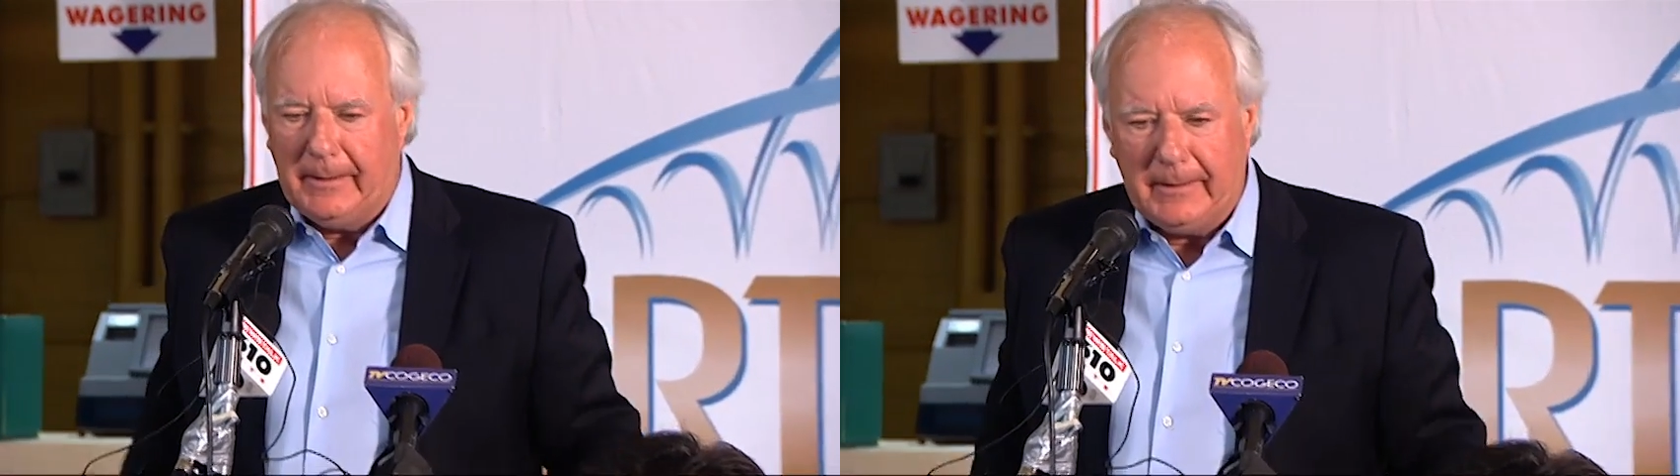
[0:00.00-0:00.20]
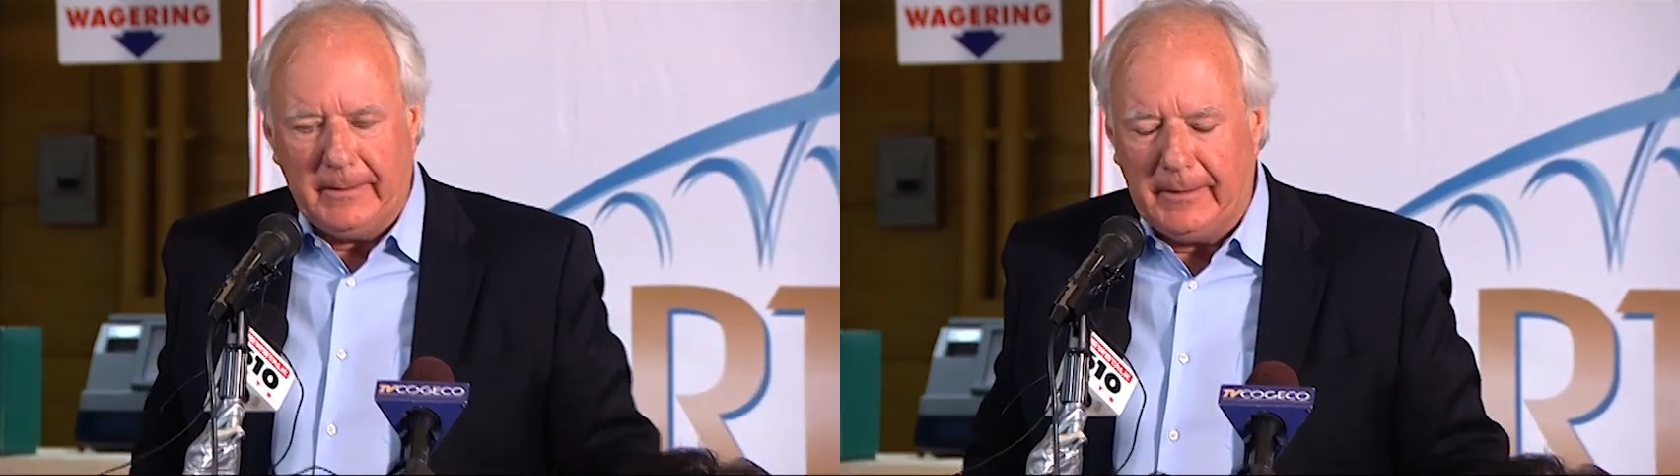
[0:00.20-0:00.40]

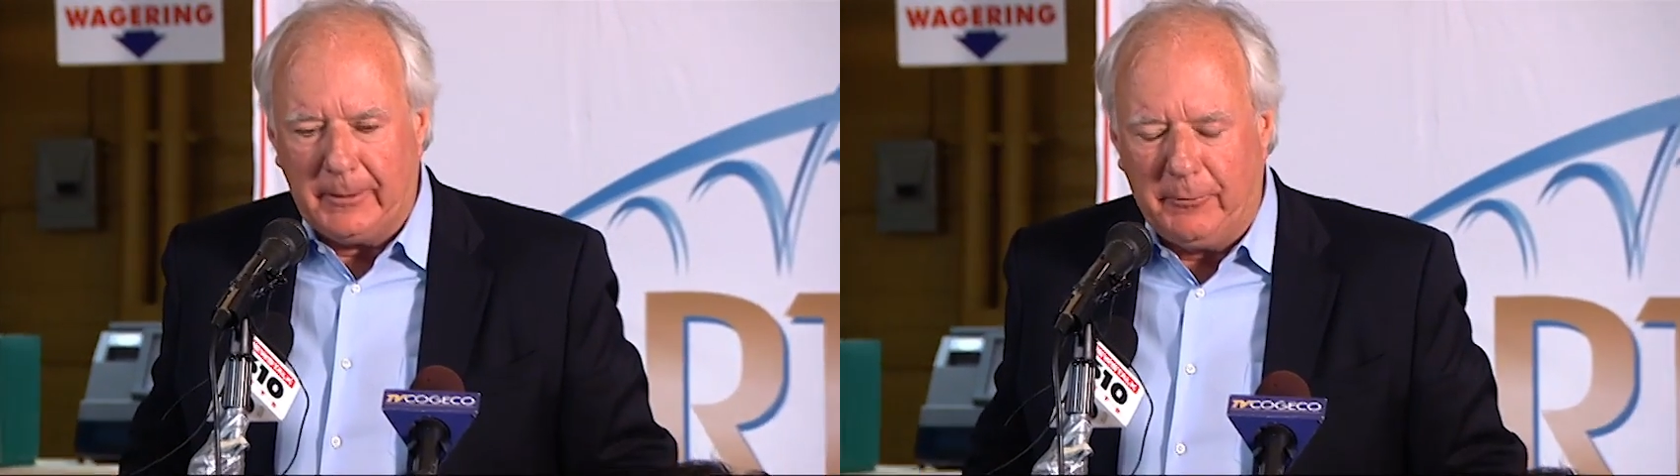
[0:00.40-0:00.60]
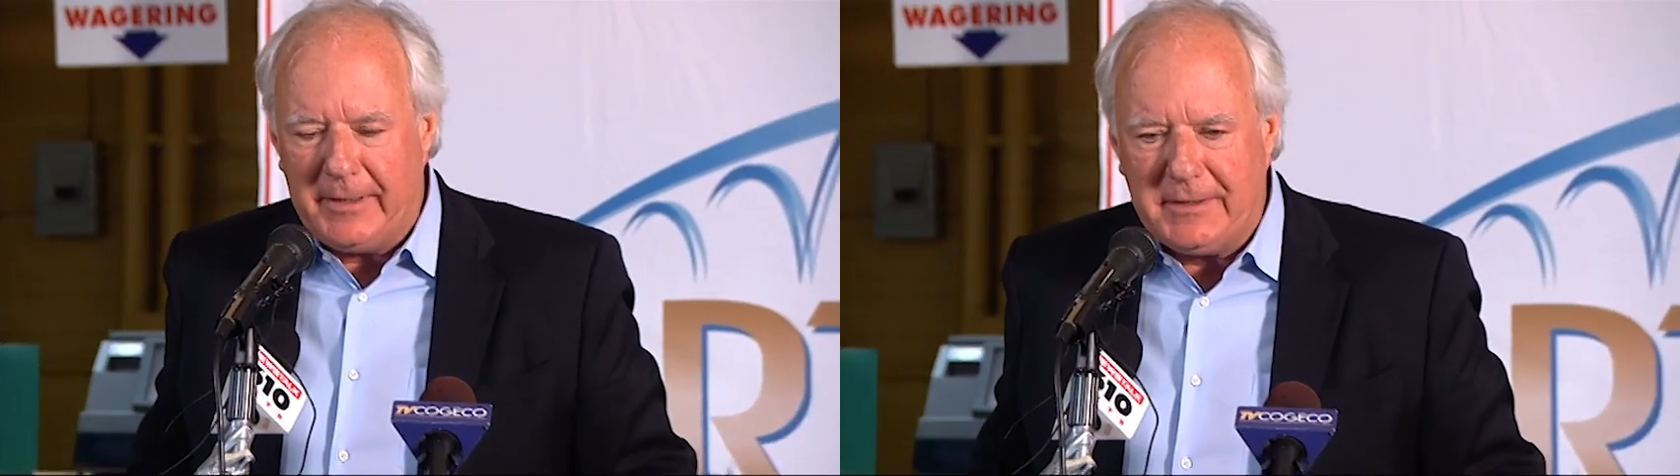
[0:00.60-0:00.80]
a
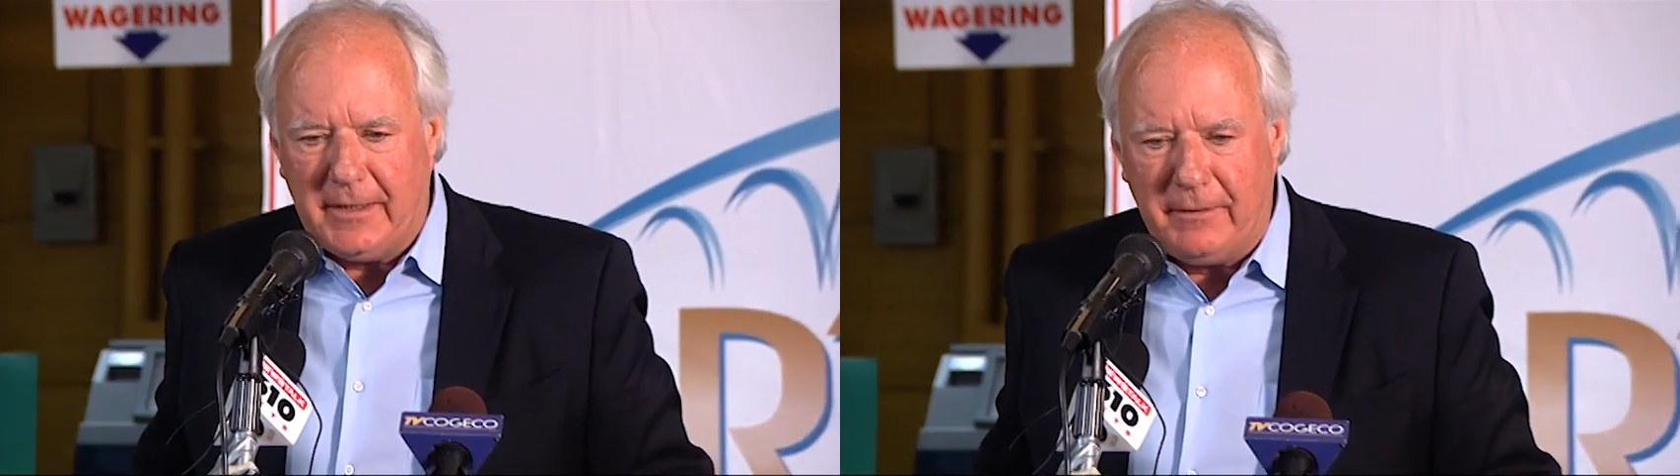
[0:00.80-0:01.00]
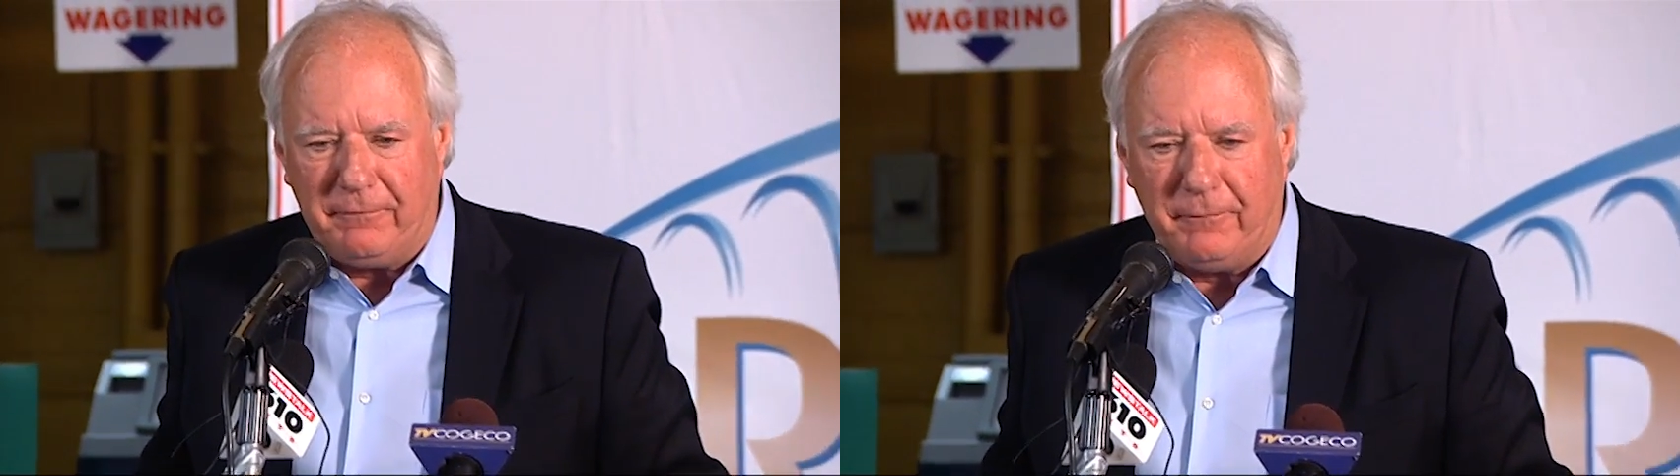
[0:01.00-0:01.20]
great
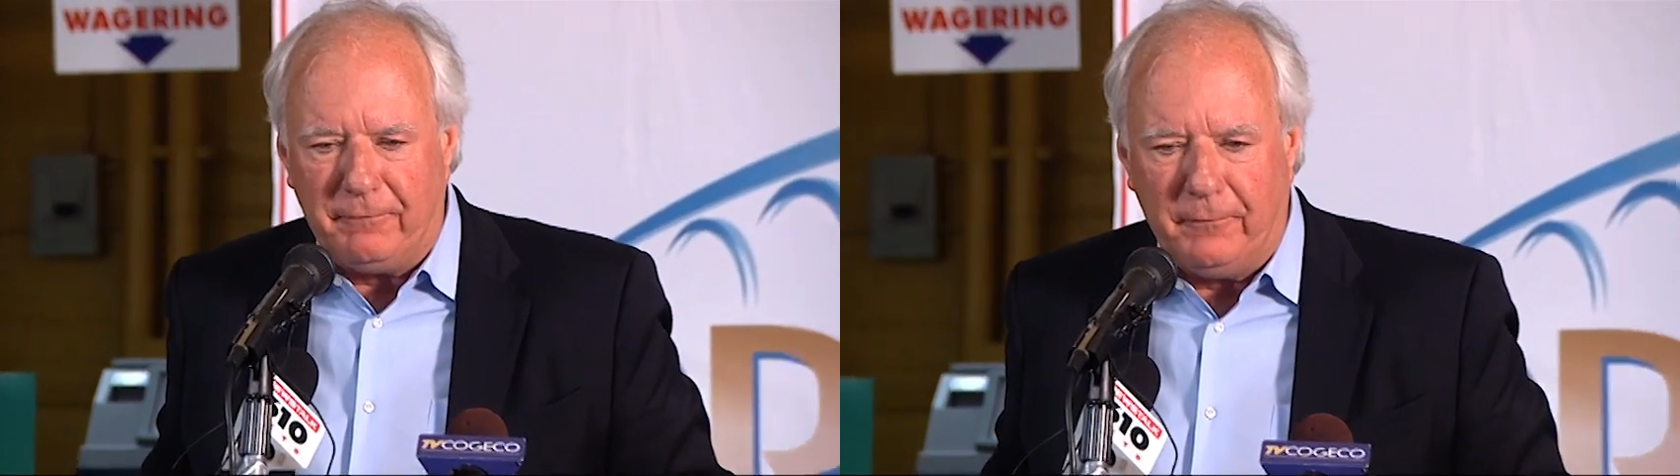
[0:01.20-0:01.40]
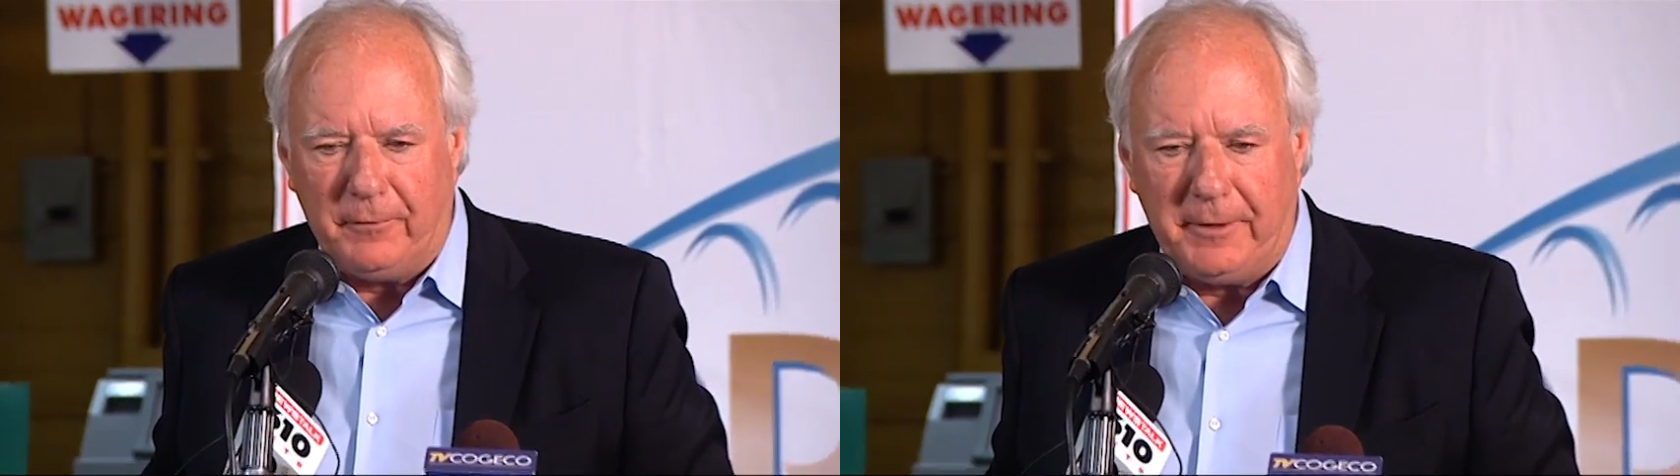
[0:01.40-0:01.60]
day for
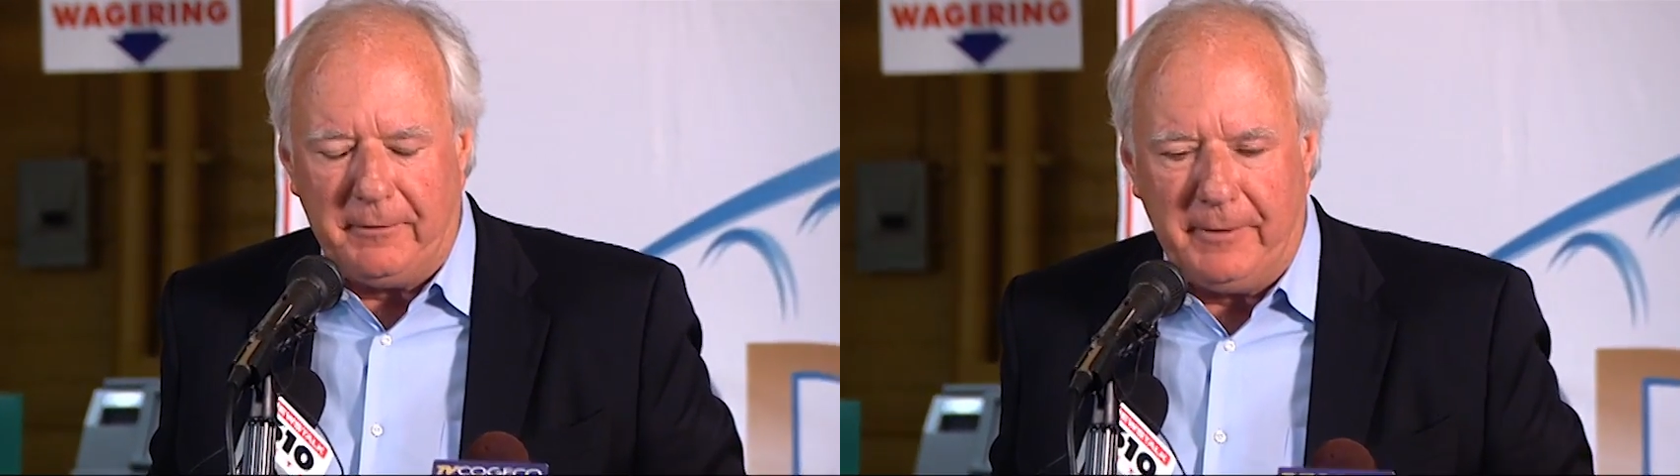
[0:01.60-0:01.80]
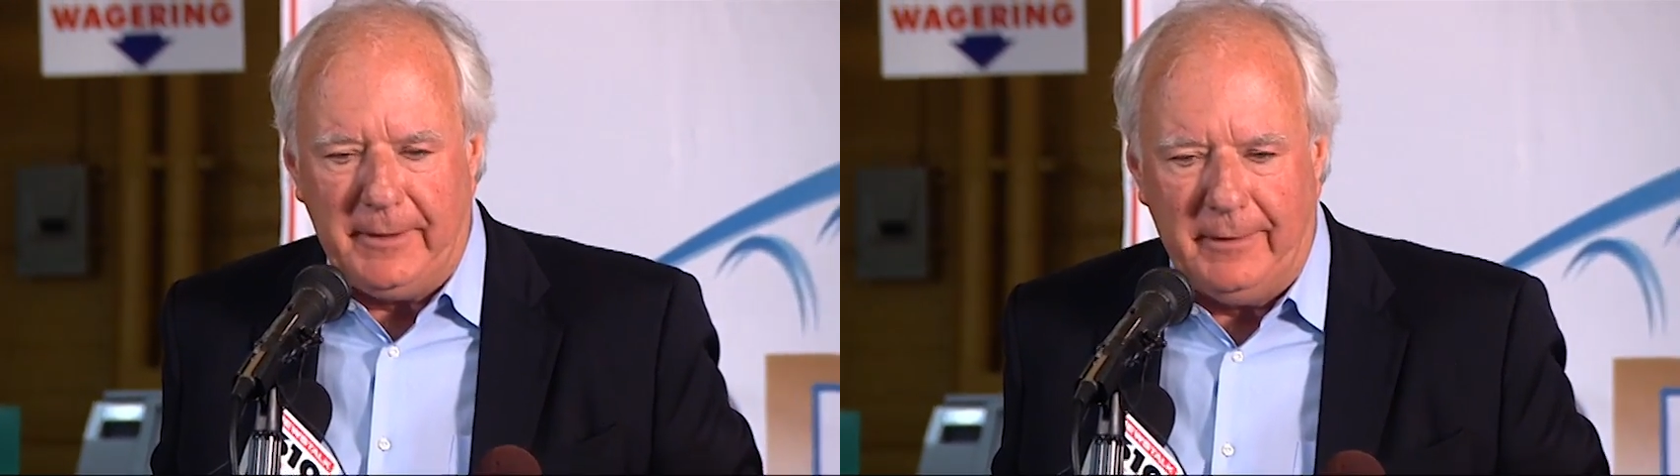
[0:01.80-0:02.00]
Fort
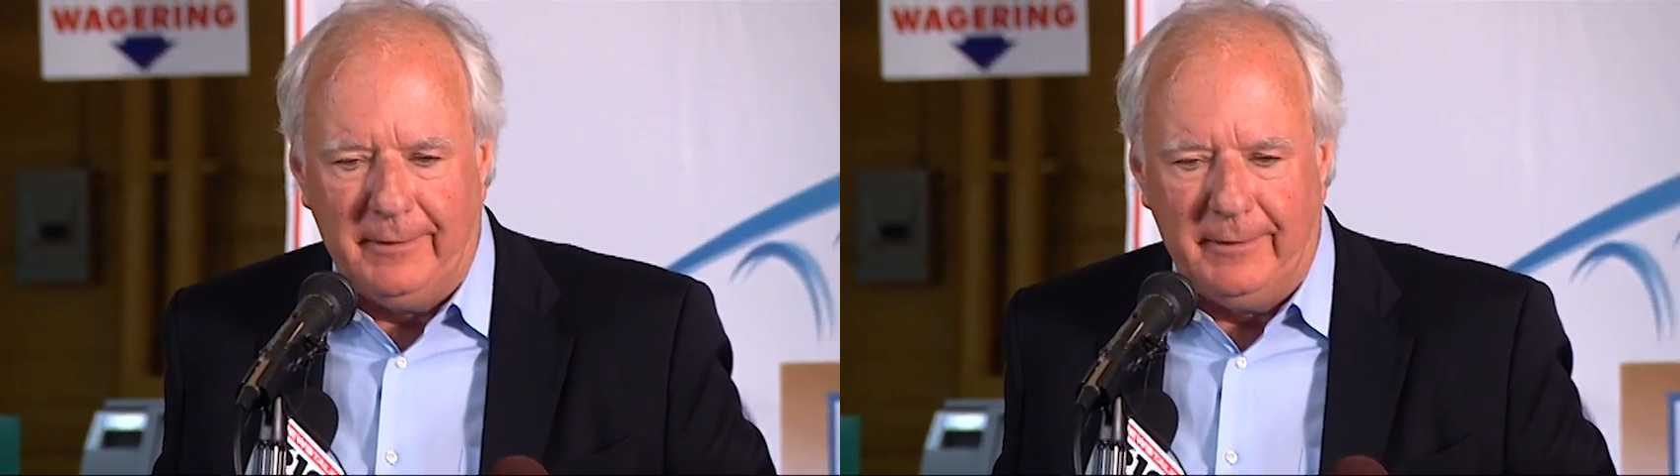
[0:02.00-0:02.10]
Erie,